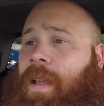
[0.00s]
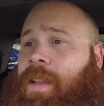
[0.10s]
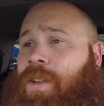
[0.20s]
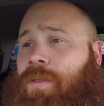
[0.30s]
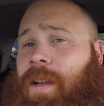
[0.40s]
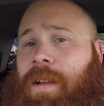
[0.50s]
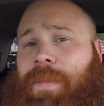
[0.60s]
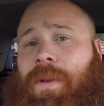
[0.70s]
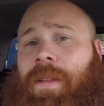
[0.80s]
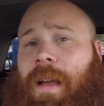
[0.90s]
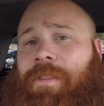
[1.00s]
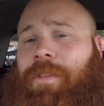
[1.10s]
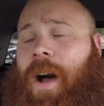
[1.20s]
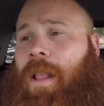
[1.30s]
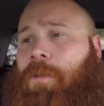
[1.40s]
you need to build that
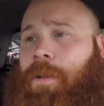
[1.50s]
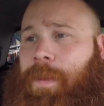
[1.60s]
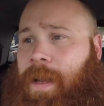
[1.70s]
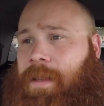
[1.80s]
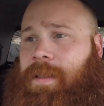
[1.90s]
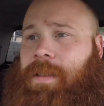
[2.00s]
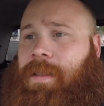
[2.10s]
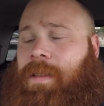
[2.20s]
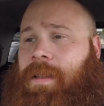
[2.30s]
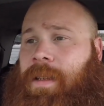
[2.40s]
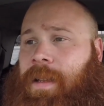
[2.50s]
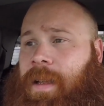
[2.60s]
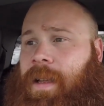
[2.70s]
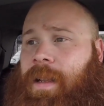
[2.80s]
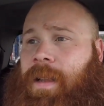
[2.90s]
follower base
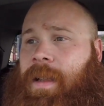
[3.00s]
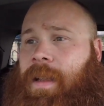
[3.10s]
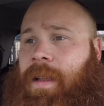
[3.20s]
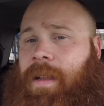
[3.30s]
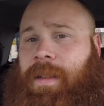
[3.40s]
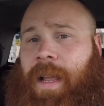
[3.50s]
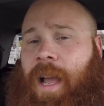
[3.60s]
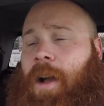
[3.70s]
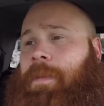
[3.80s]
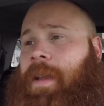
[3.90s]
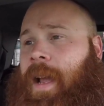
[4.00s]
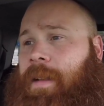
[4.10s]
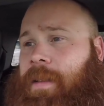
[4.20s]
to help get